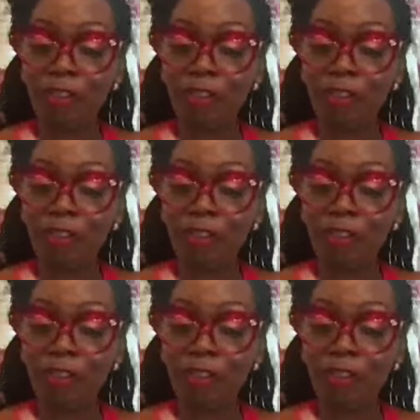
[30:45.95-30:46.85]
And then the
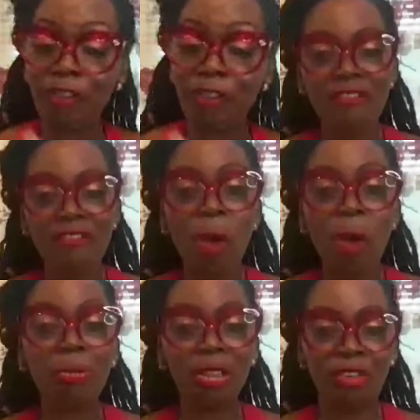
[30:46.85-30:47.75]
second half hour
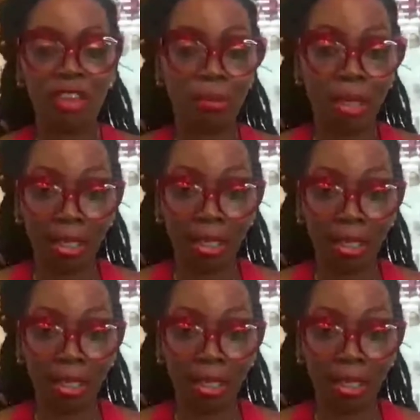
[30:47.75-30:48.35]
will be for the men.